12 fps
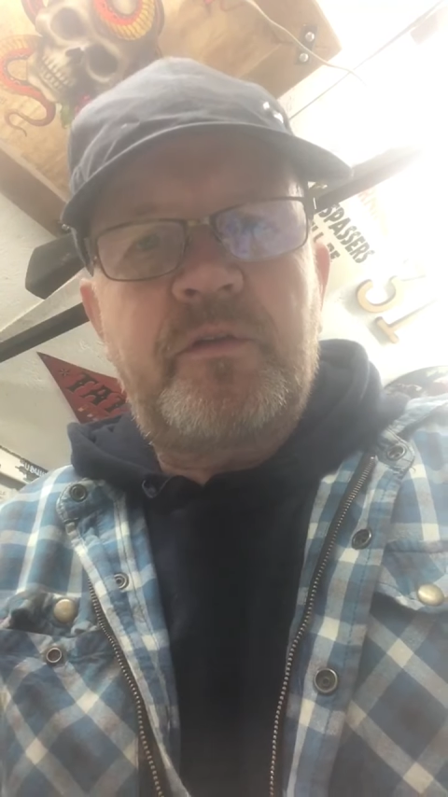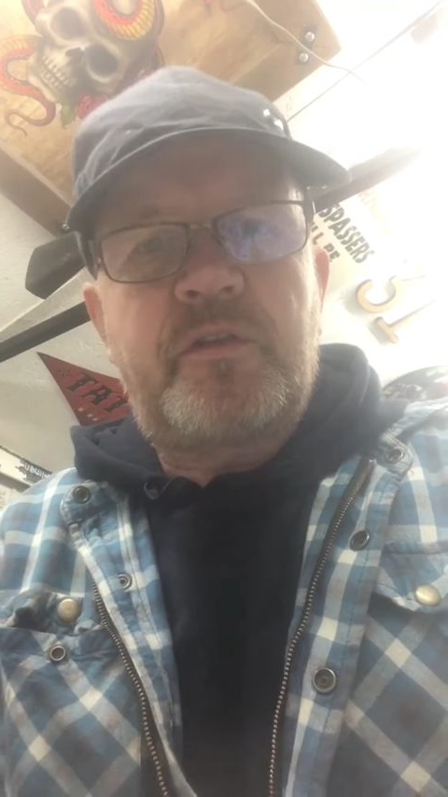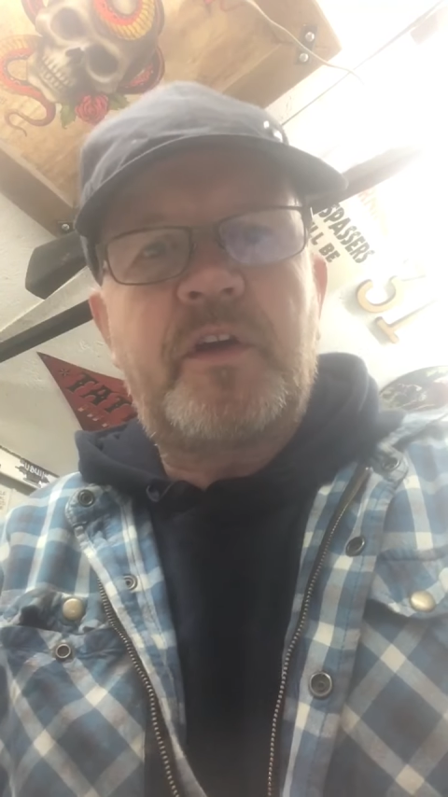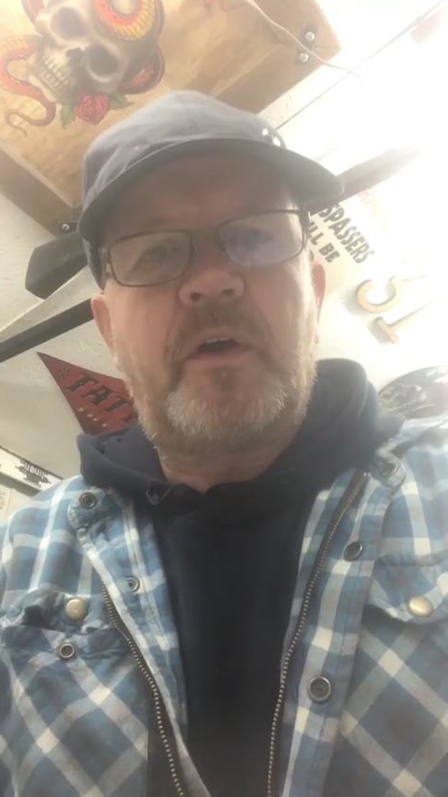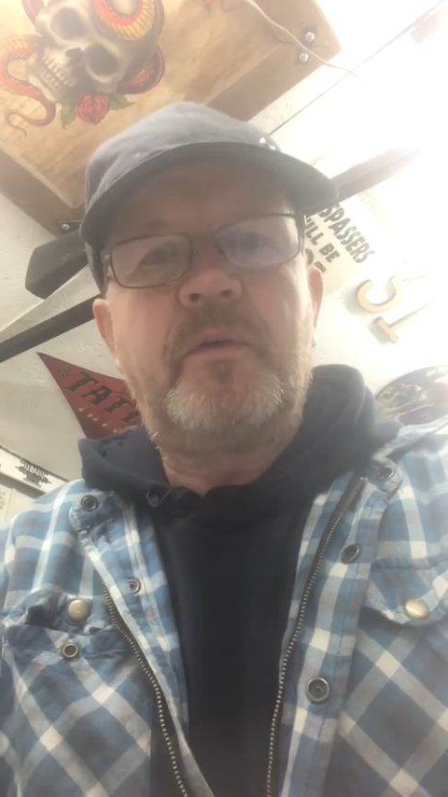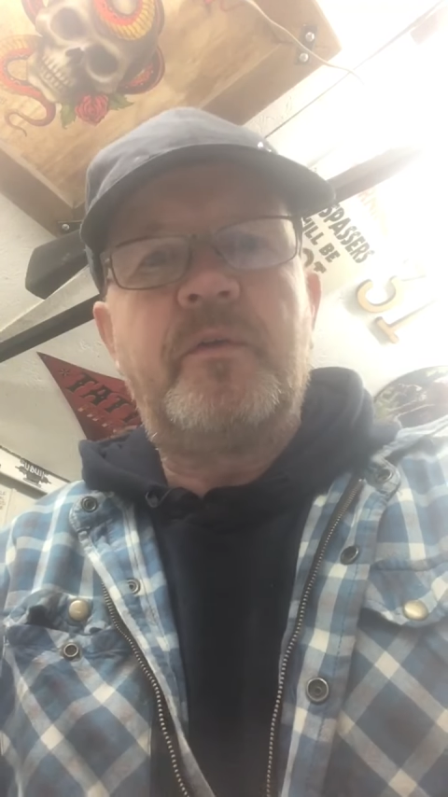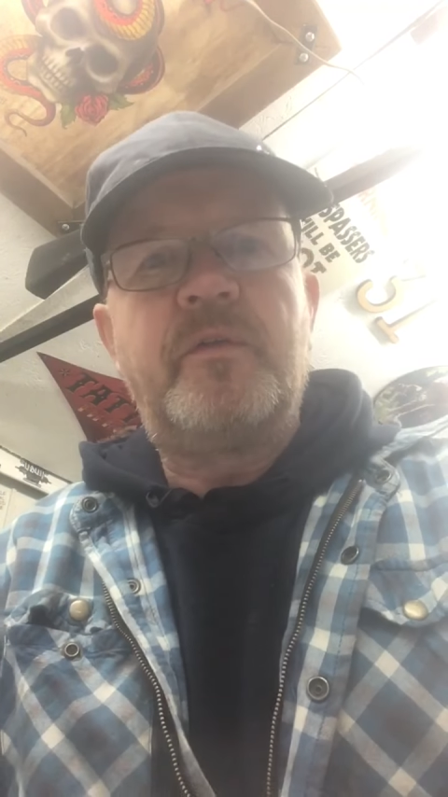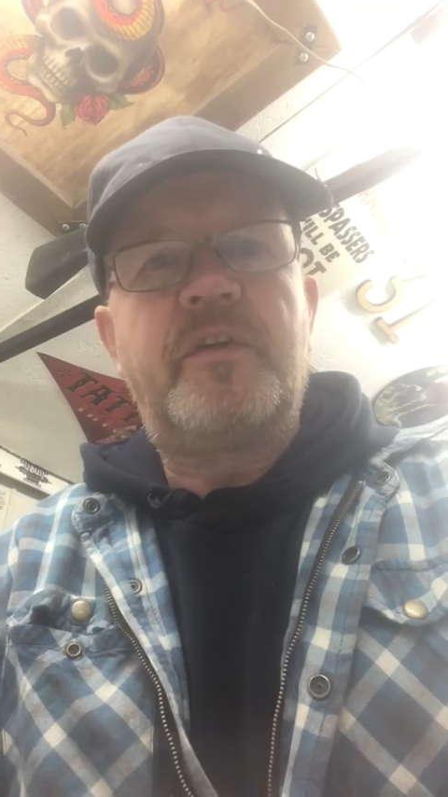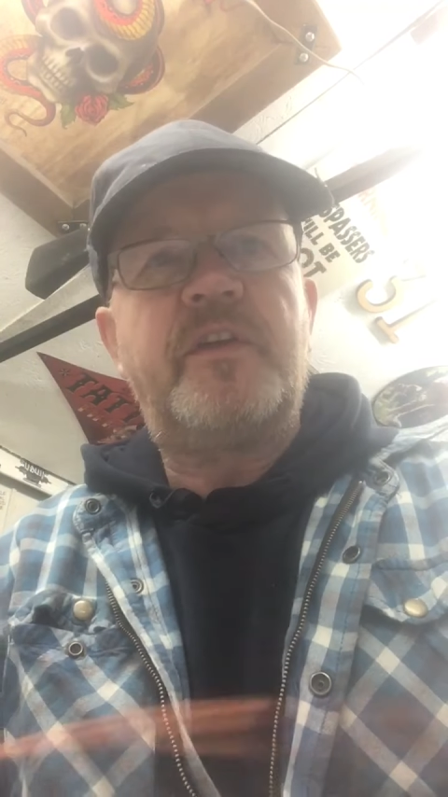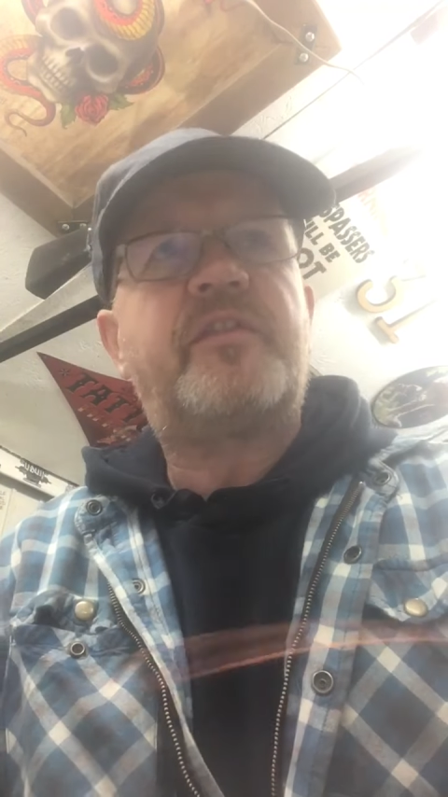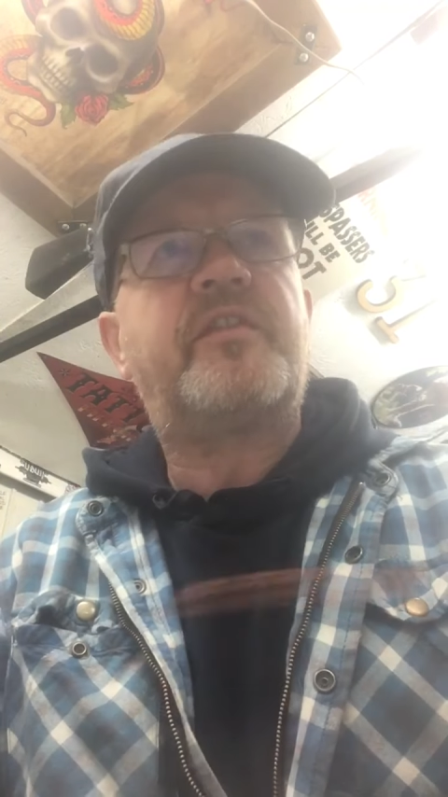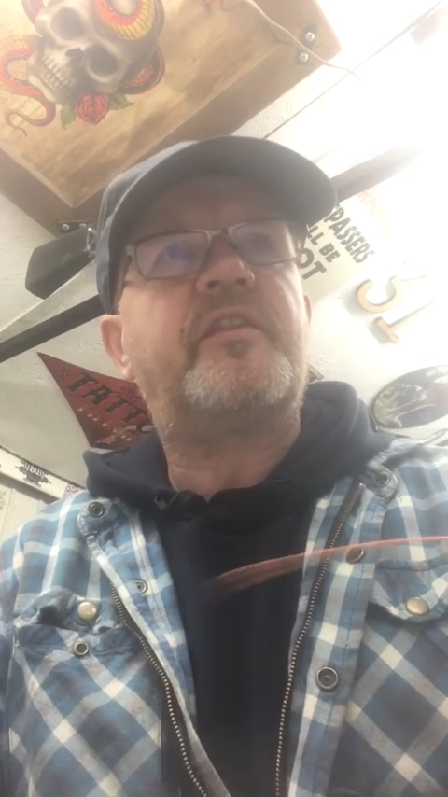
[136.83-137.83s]
So
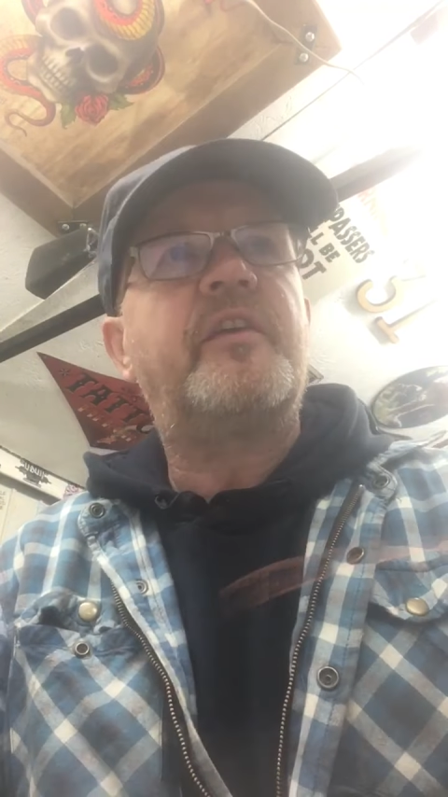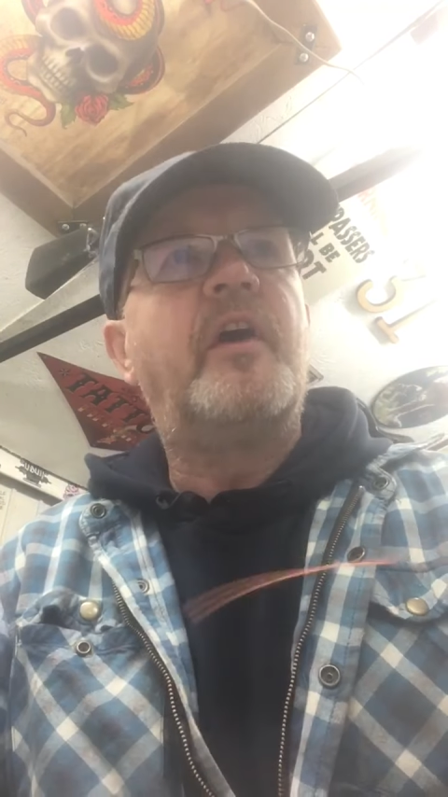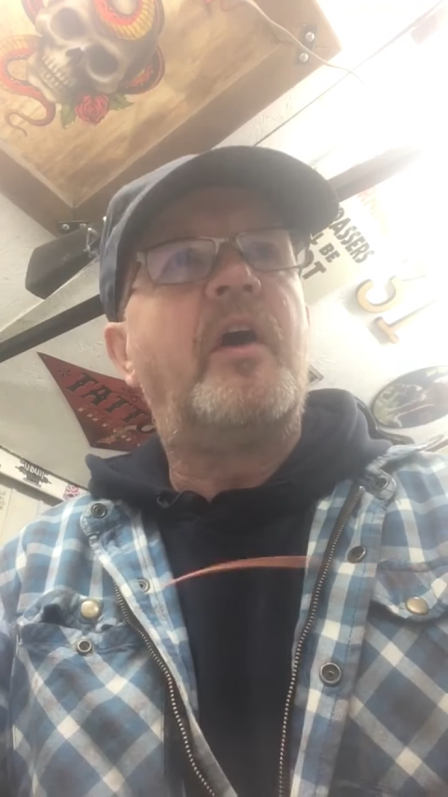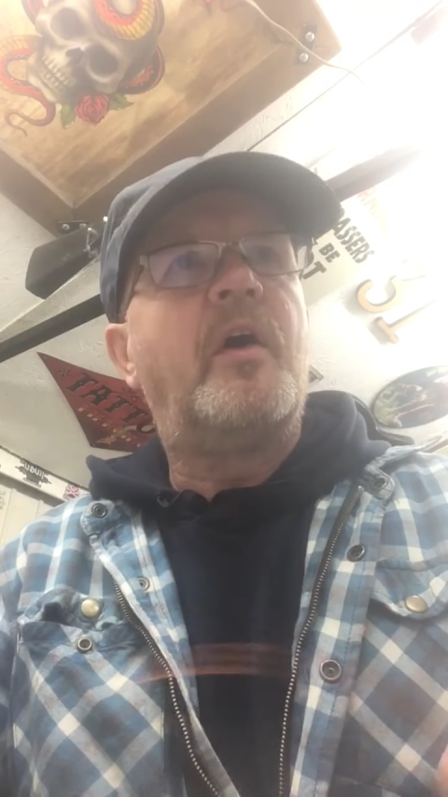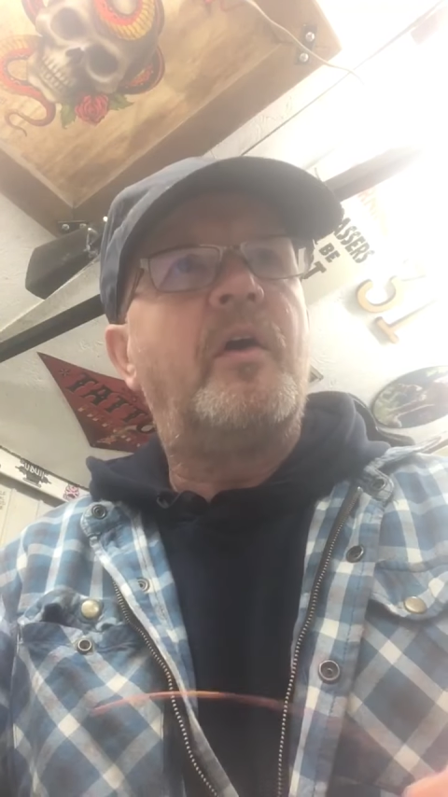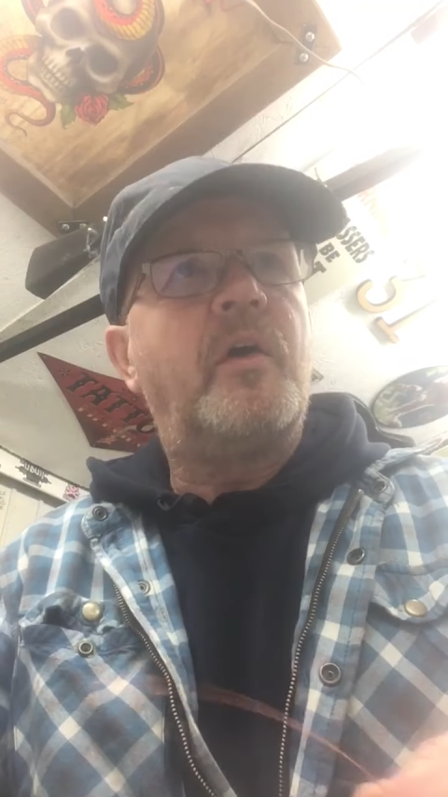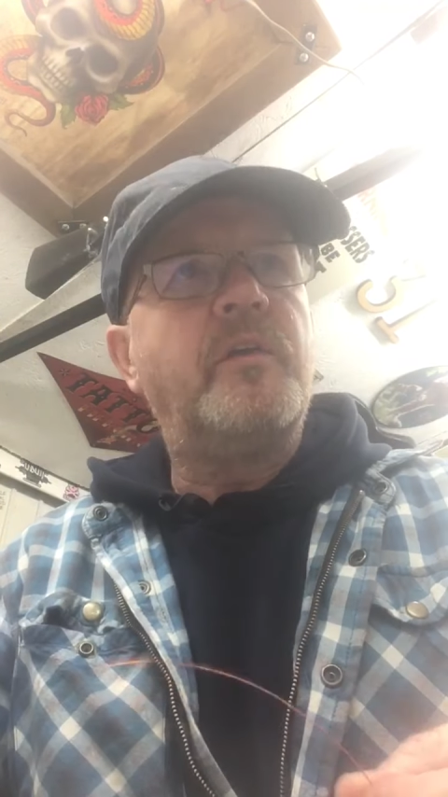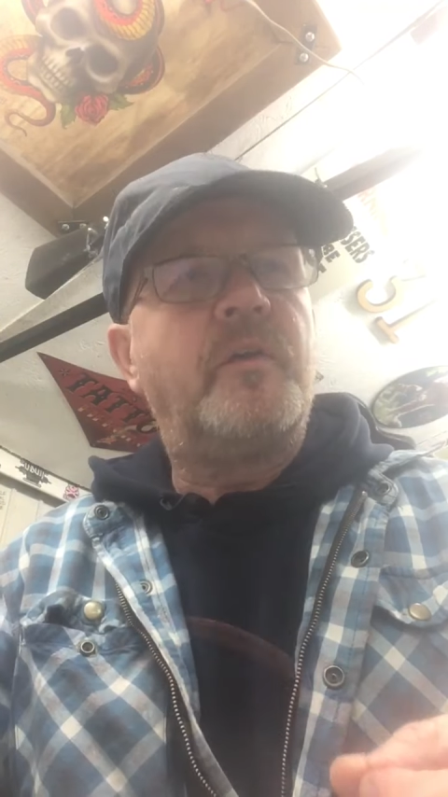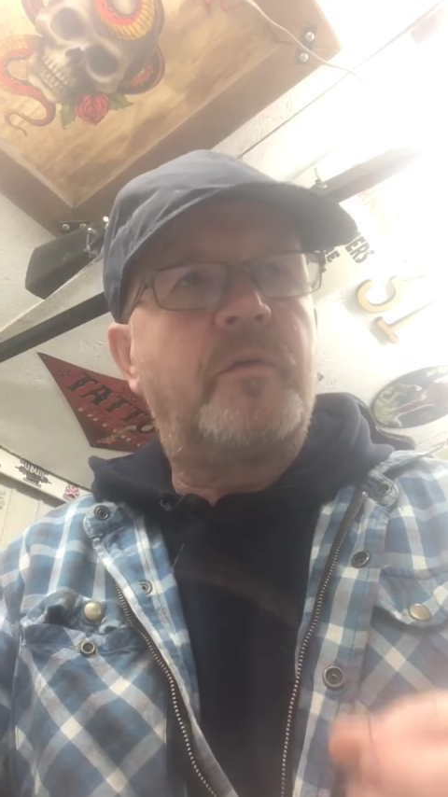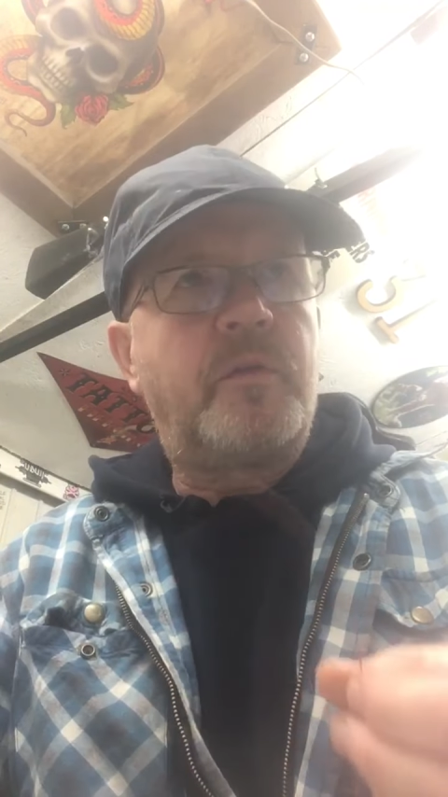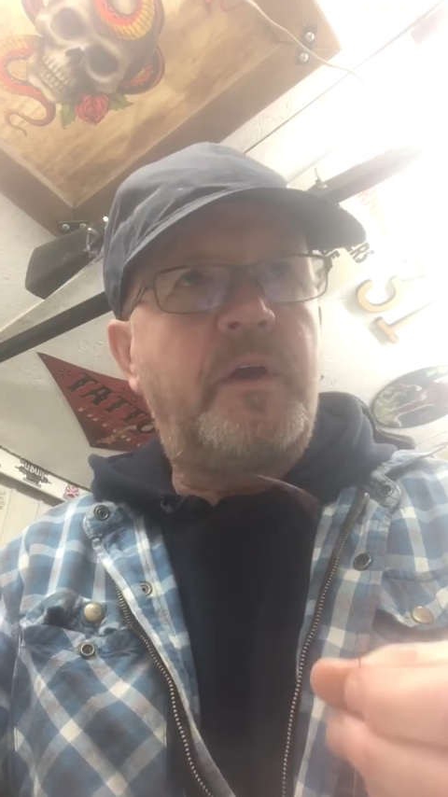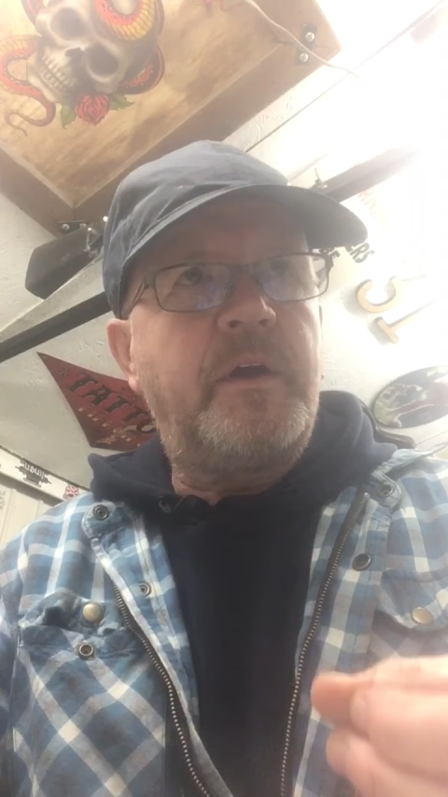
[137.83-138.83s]
this on the
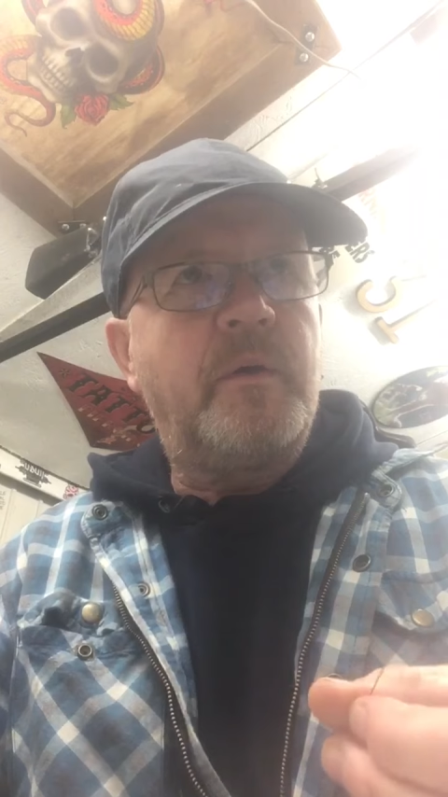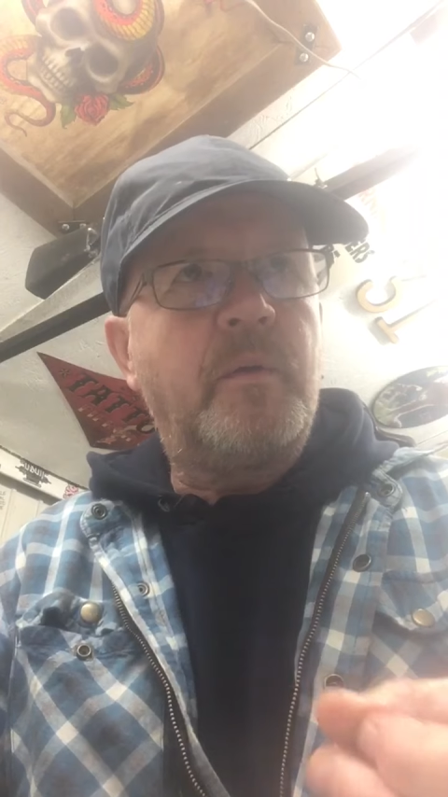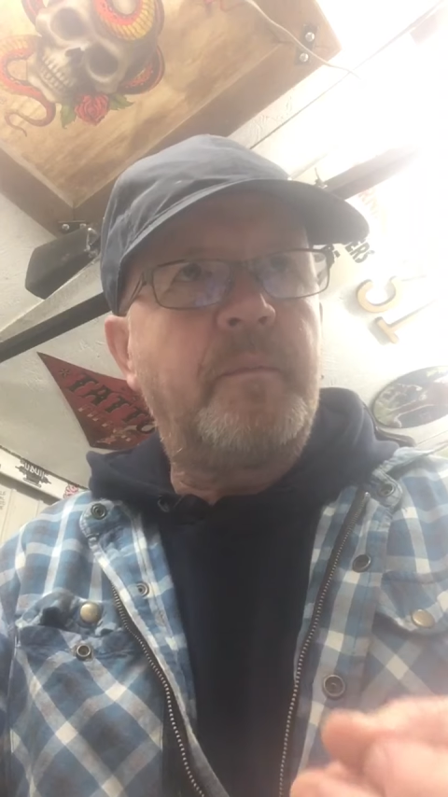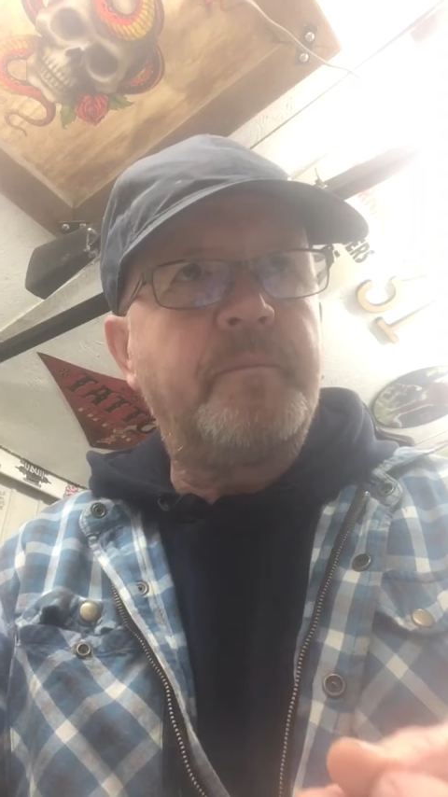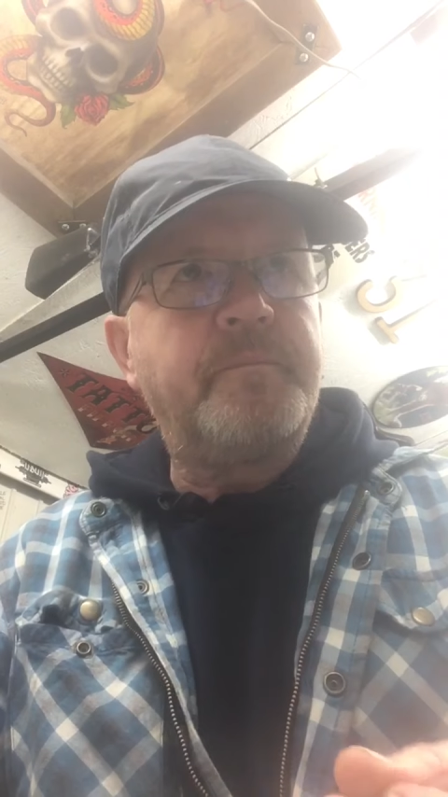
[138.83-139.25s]
reel